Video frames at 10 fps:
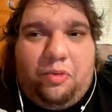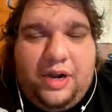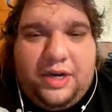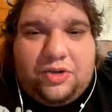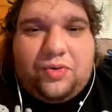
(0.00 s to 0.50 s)

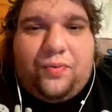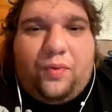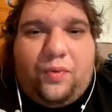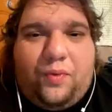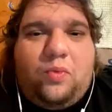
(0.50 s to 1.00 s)
Rich
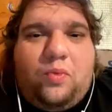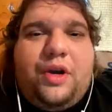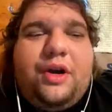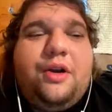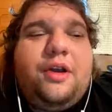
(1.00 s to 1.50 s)
for one more
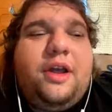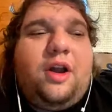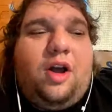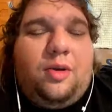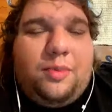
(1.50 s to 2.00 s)
year and
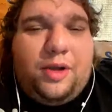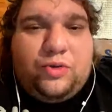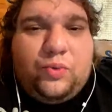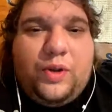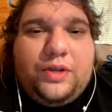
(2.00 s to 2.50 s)

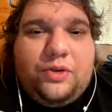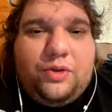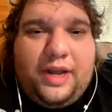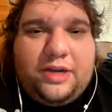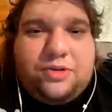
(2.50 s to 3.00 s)
almost went to
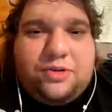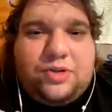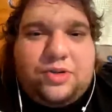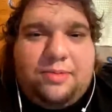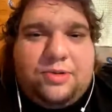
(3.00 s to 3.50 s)
a national
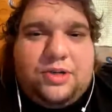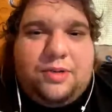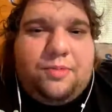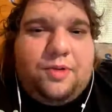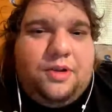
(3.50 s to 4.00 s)
championship,